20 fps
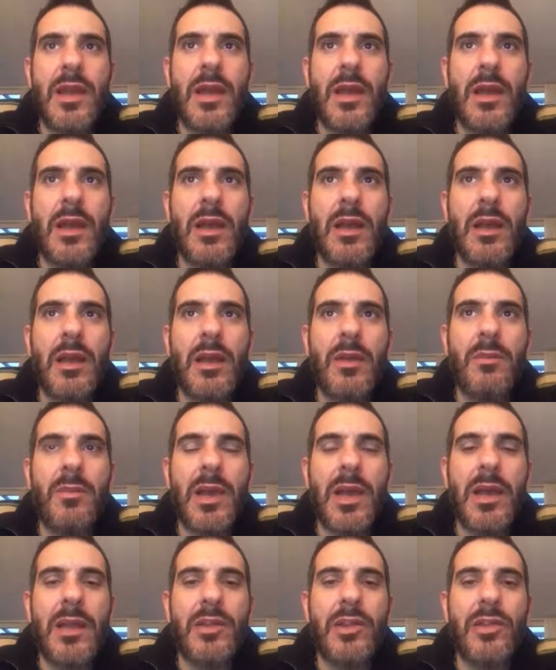
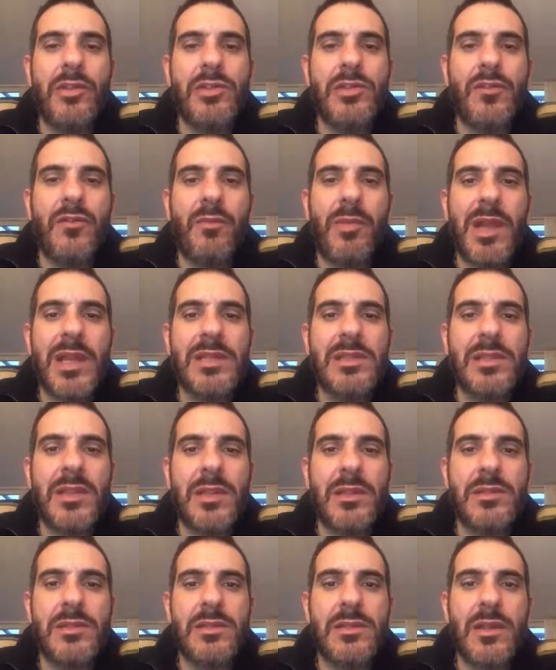and use of
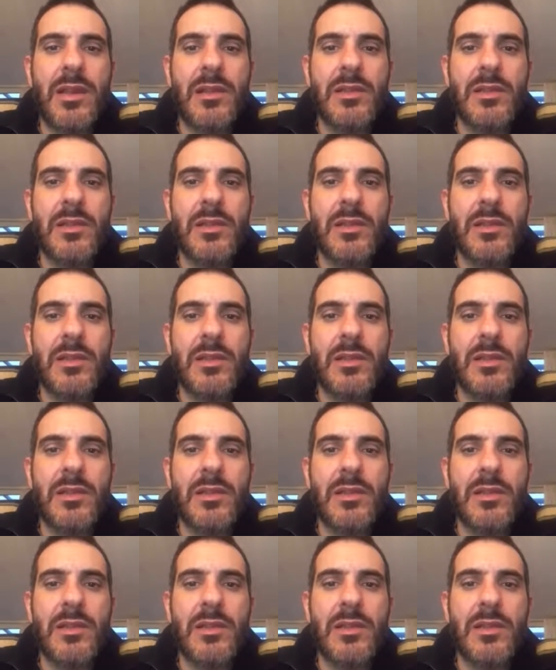plastics